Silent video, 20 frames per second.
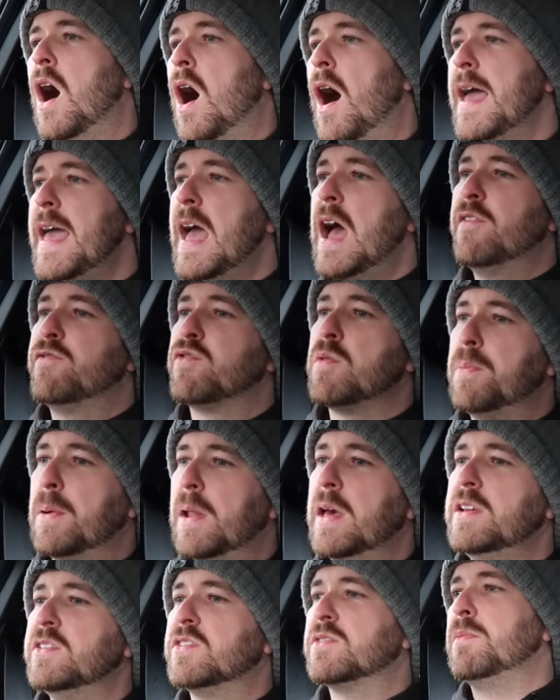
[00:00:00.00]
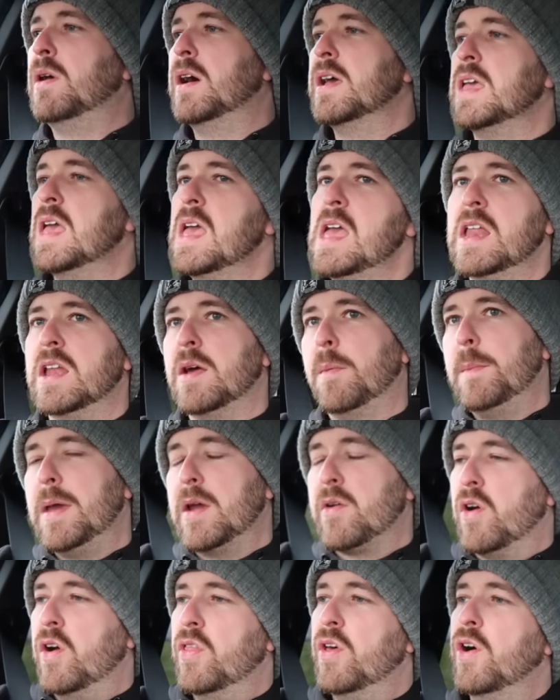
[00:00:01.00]
I have replaced my inner
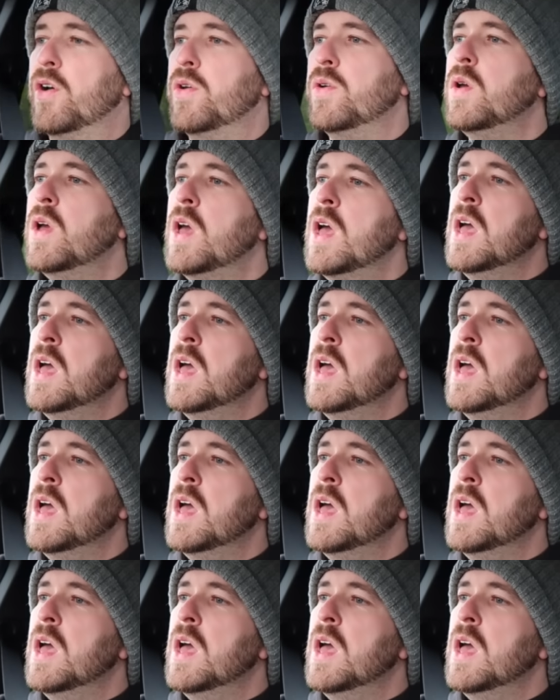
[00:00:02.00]
mirror though